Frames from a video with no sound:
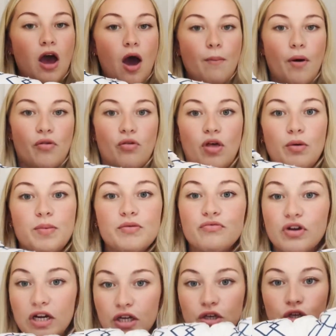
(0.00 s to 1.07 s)
But I thought they would be
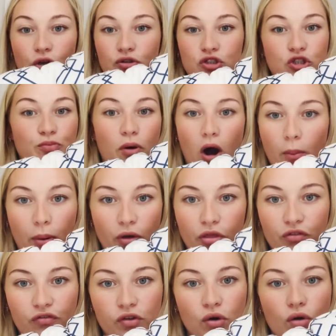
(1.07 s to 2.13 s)
really cute just to pop on the
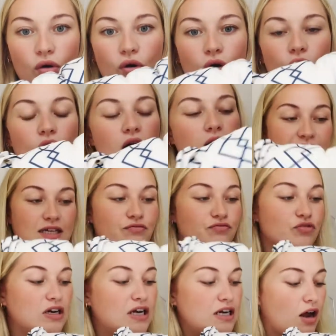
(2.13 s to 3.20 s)
floor. It's that
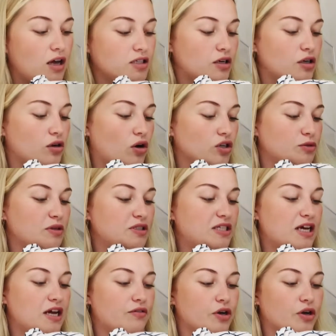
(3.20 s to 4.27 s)
really nice kind of cotton
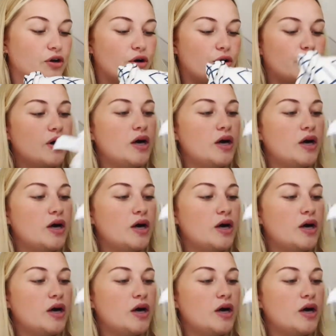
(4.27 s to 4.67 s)
material.